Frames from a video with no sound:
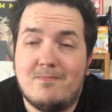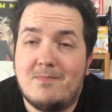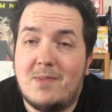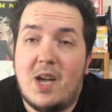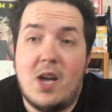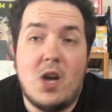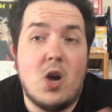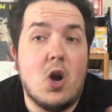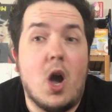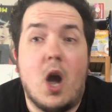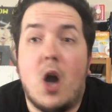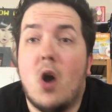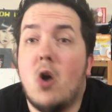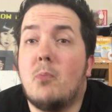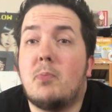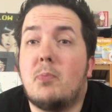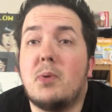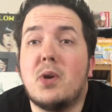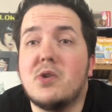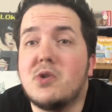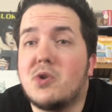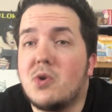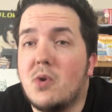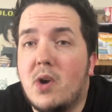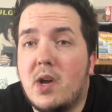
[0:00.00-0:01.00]
hope
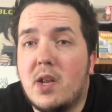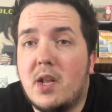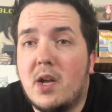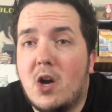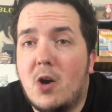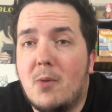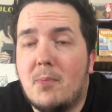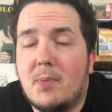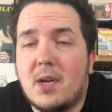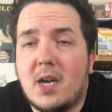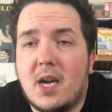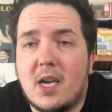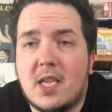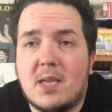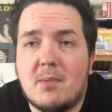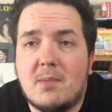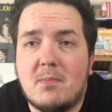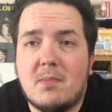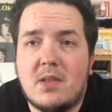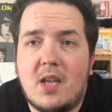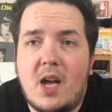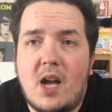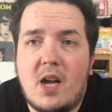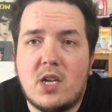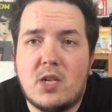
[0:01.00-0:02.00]
you enjoyed it. I hope you got
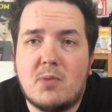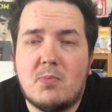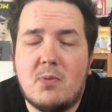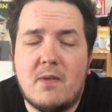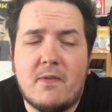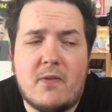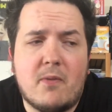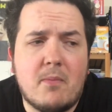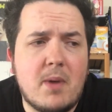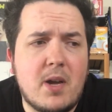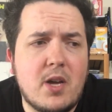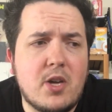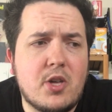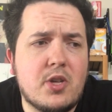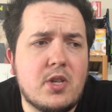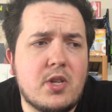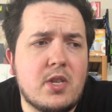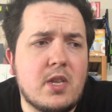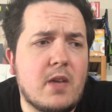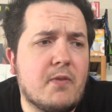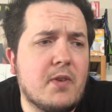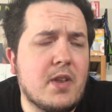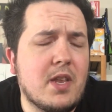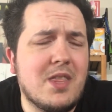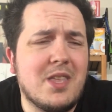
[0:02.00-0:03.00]
some knowledgeable
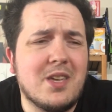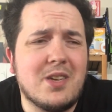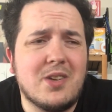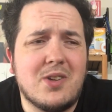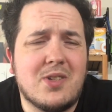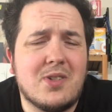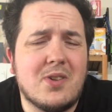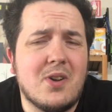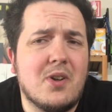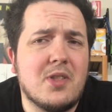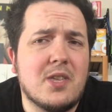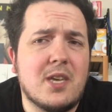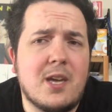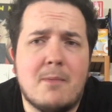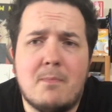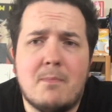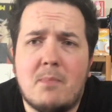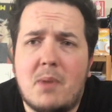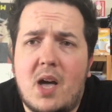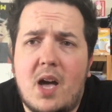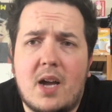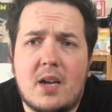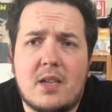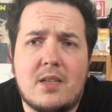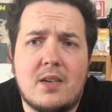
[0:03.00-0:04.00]
information. If anything, you saw the
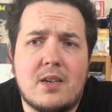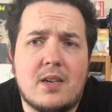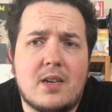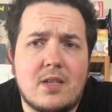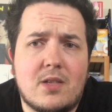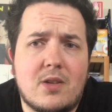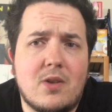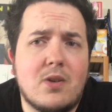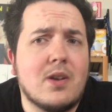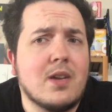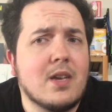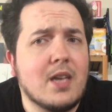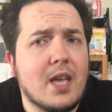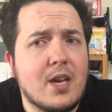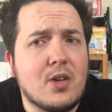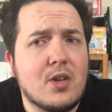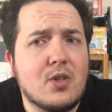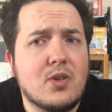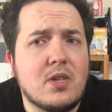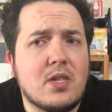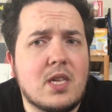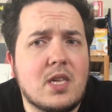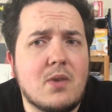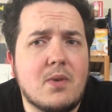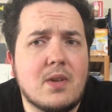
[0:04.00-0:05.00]
unboxing so you can
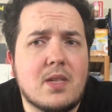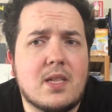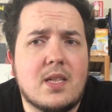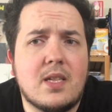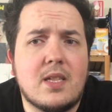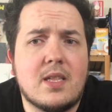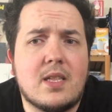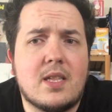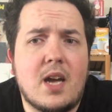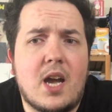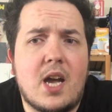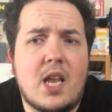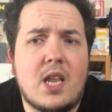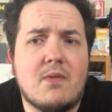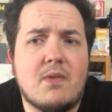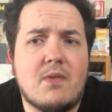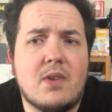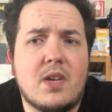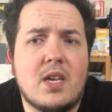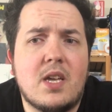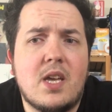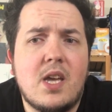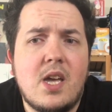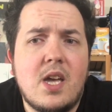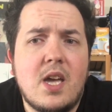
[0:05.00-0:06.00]
actually see what's inside of
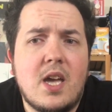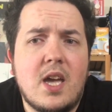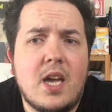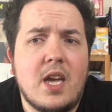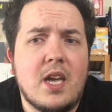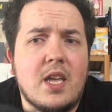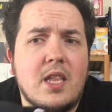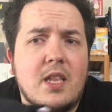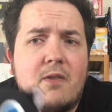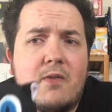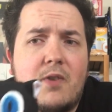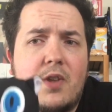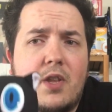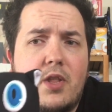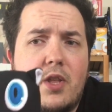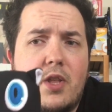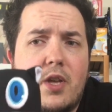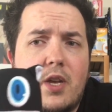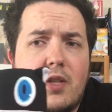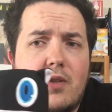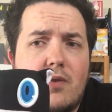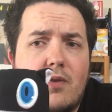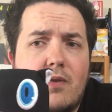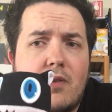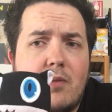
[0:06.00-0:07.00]
it. And if
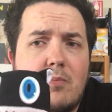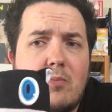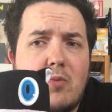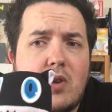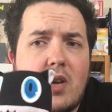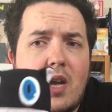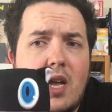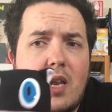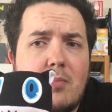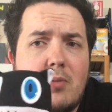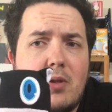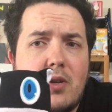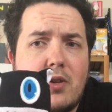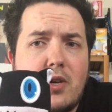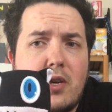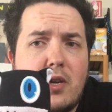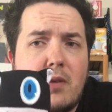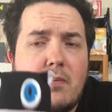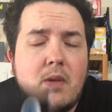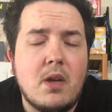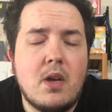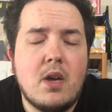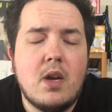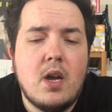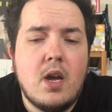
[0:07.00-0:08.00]
anything, do it for the Morgana plushie.
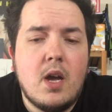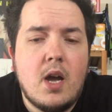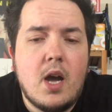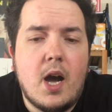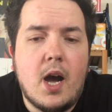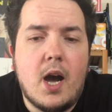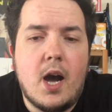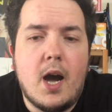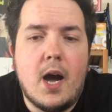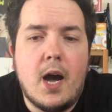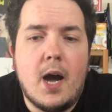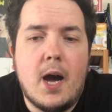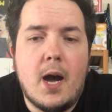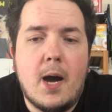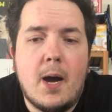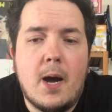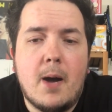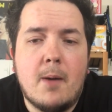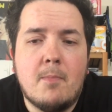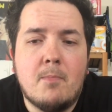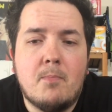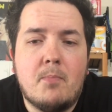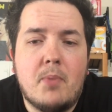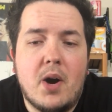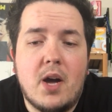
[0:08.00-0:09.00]

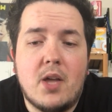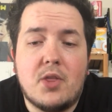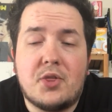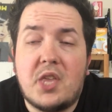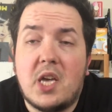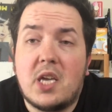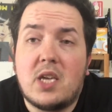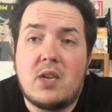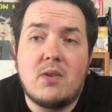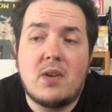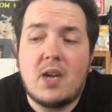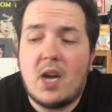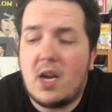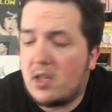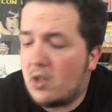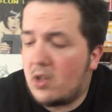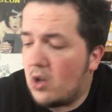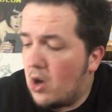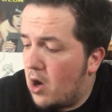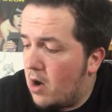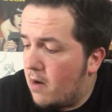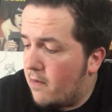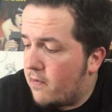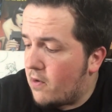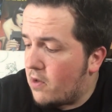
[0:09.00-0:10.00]
But thank you guys
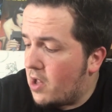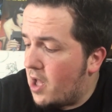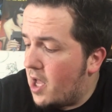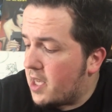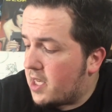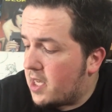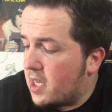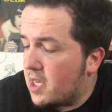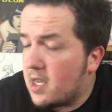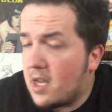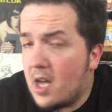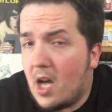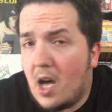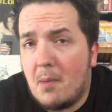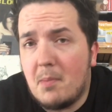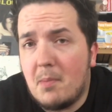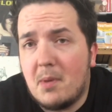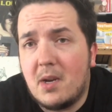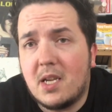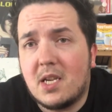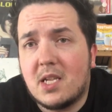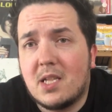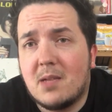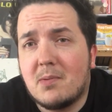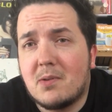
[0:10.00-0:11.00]
all for liking,
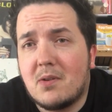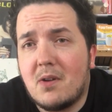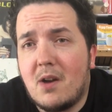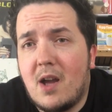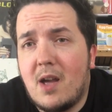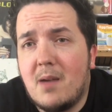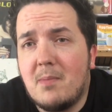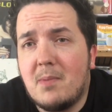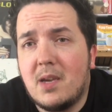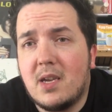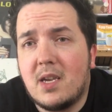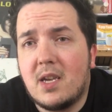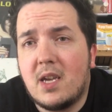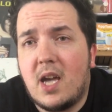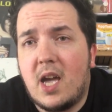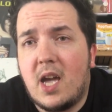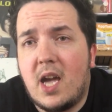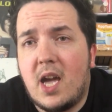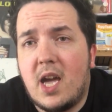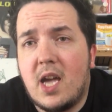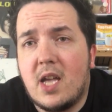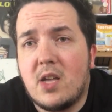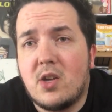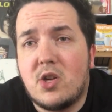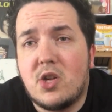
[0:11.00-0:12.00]
commenting, subscribing,
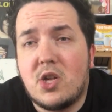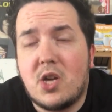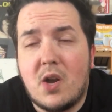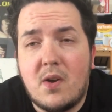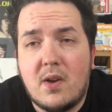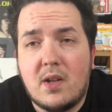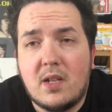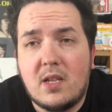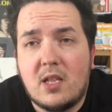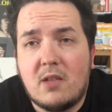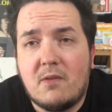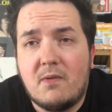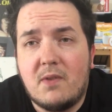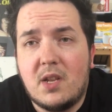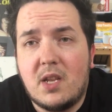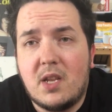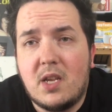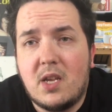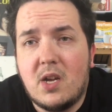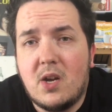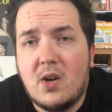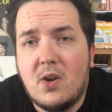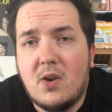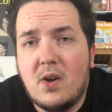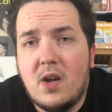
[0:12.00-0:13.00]
and sharing this
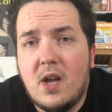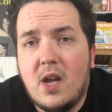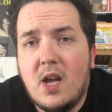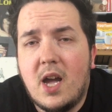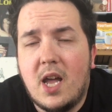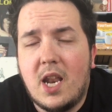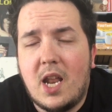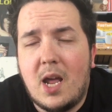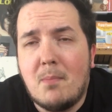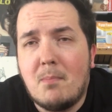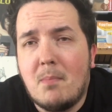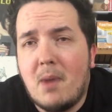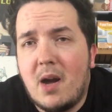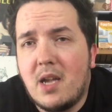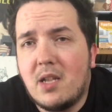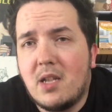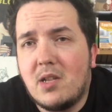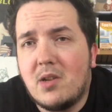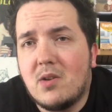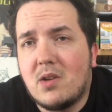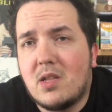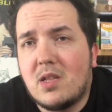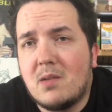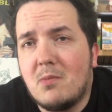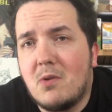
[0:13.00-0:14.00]
video. And I might
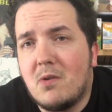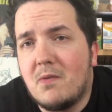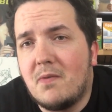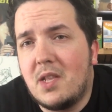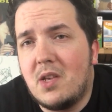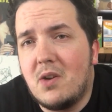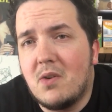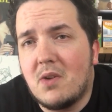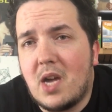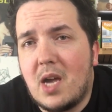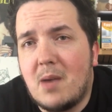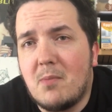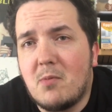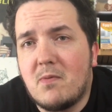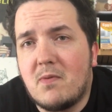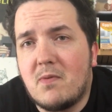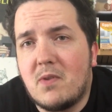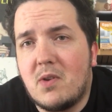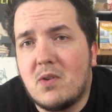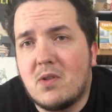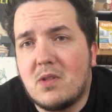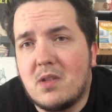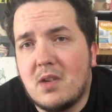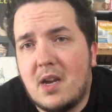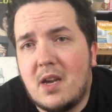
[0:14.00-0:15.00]
do some more video game
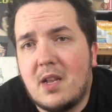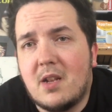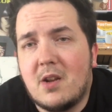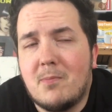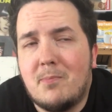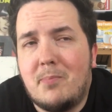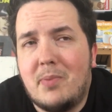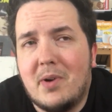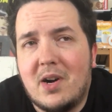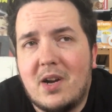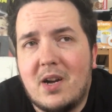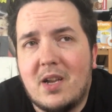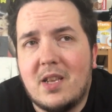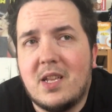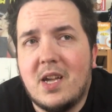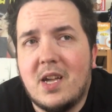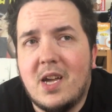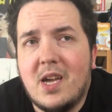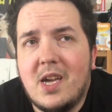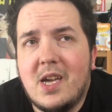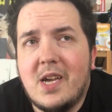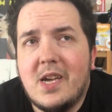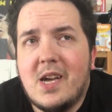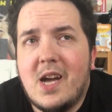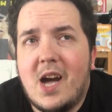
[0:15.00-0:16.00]
reviews later, but
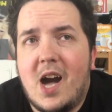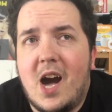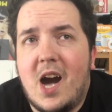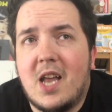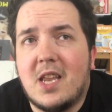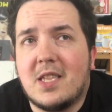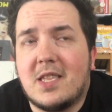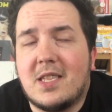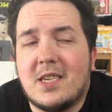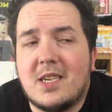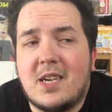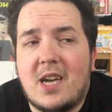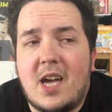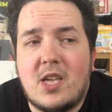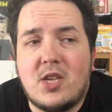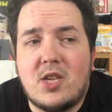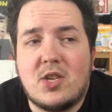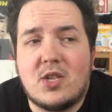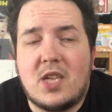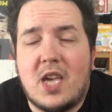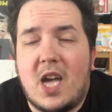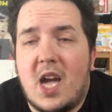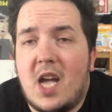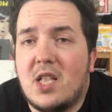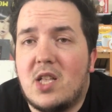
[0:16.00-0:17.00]
honestly, I
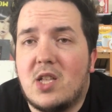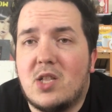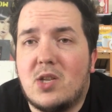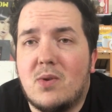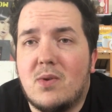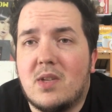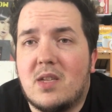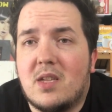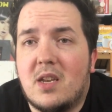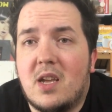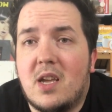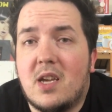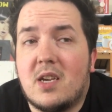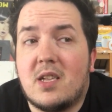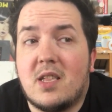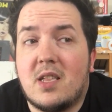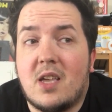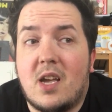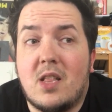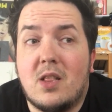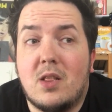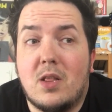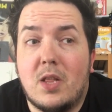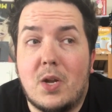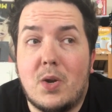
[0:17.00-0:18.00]
just had to do it today because
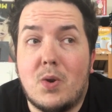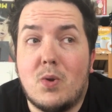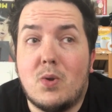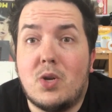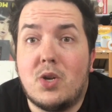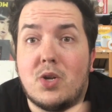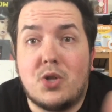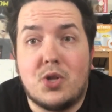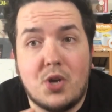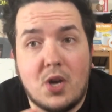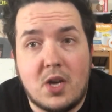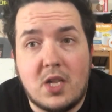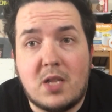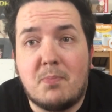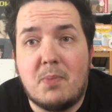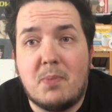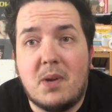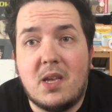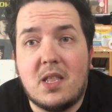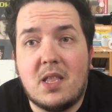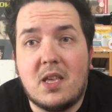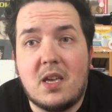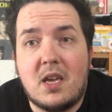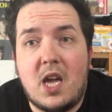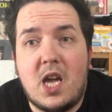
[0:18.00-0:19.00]
I literally just
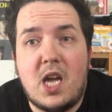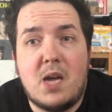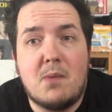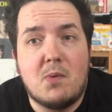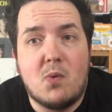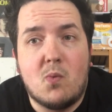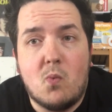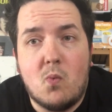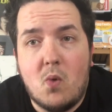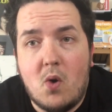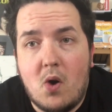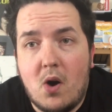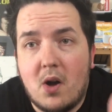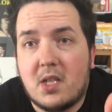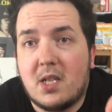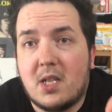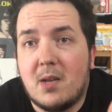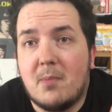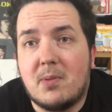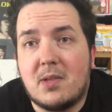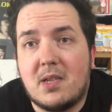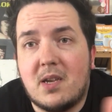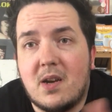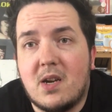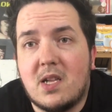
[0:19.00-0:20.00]
beat the game and walked
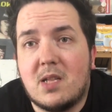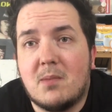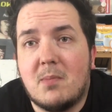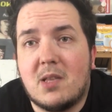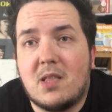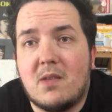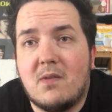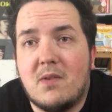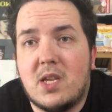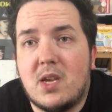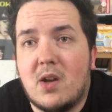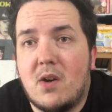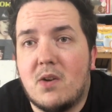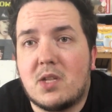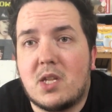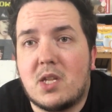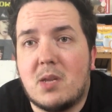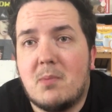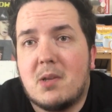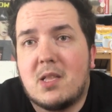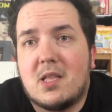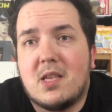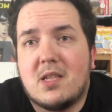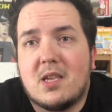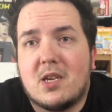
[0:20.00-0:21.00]
upstairs to make the video. I was
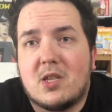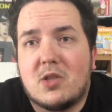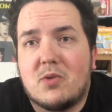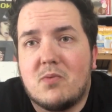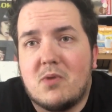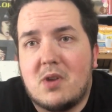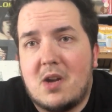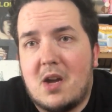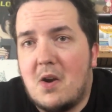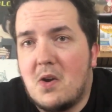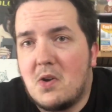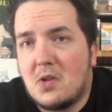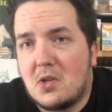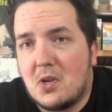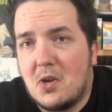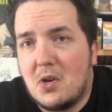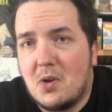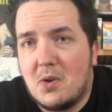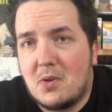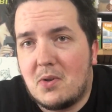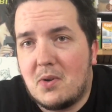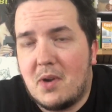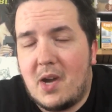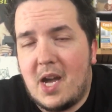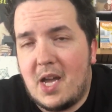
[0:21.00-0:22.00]
going to make this like 3 hours
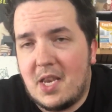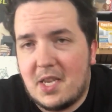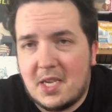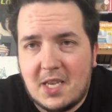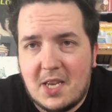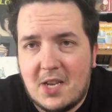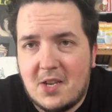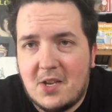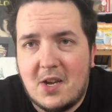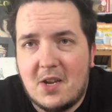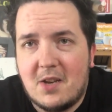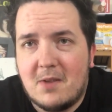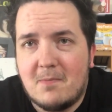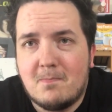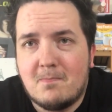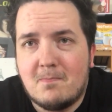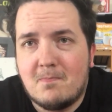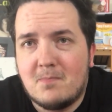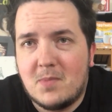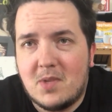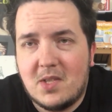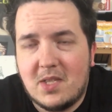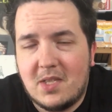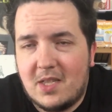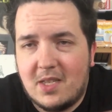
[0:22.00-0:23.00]
ago, so I had to get it done.
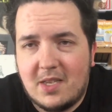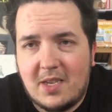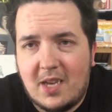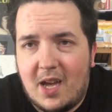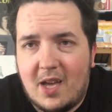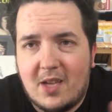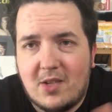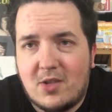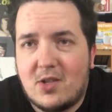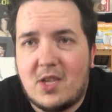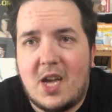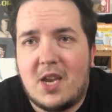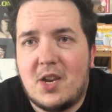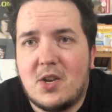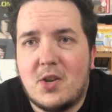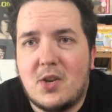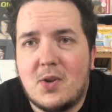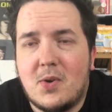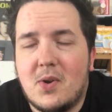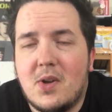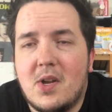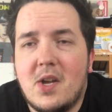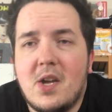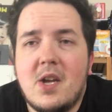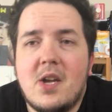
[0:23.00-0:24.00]
Yeah, just had to
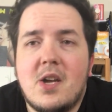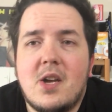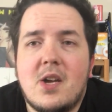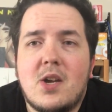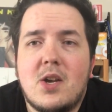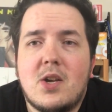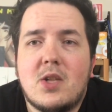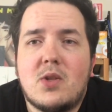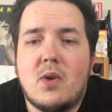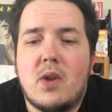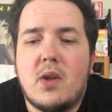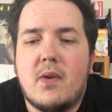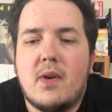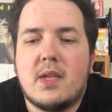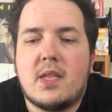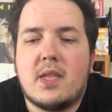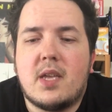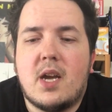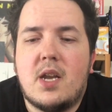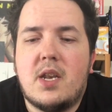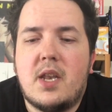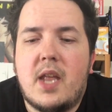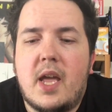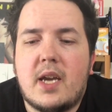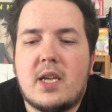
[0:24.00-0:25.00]
do it. So anyways,
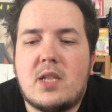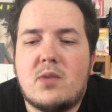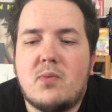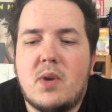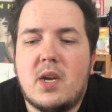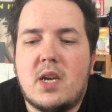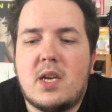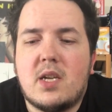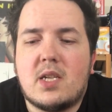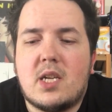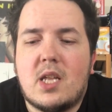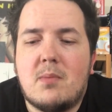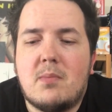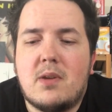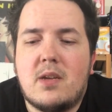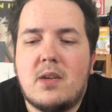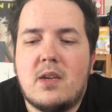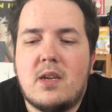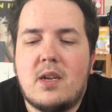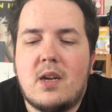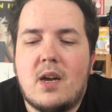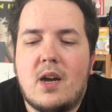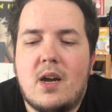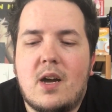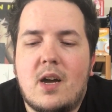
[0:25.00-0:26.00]
next week is going to
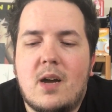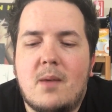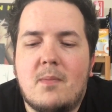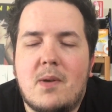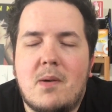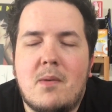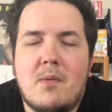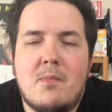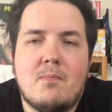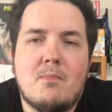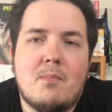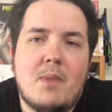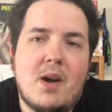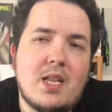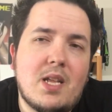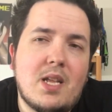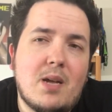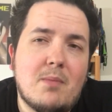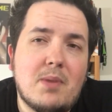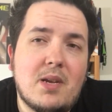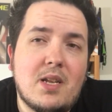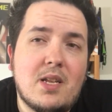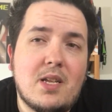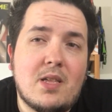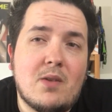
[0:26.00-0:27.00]
be, it might
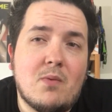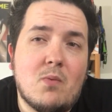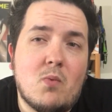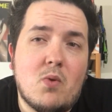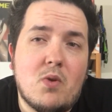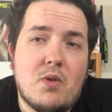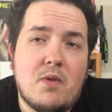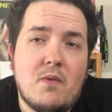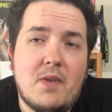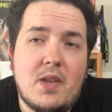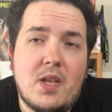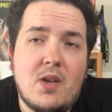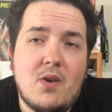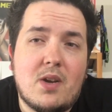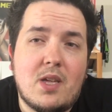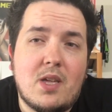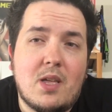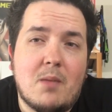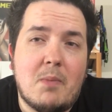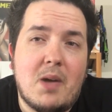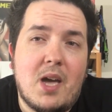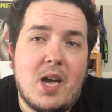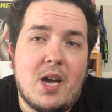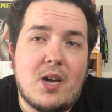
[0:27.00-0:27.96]
not be an Is It Worth a video because I'm